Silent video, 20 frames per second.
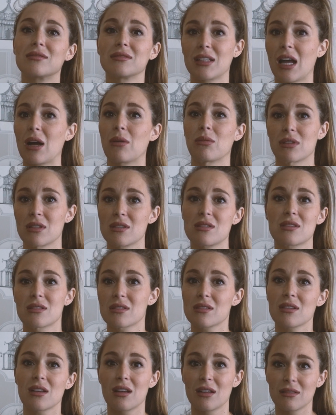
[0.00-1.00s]

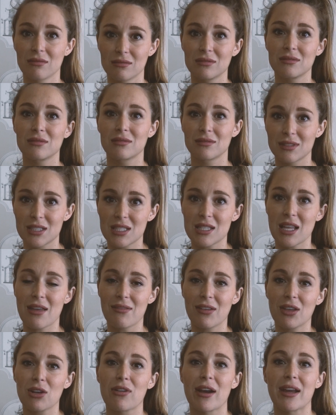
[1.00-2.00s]
was a
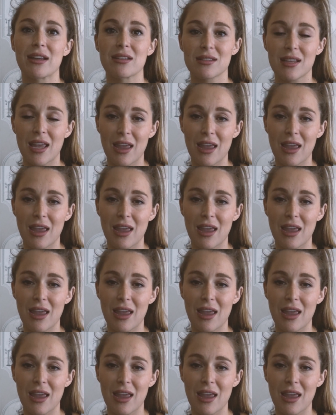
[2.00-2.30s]
saving grace.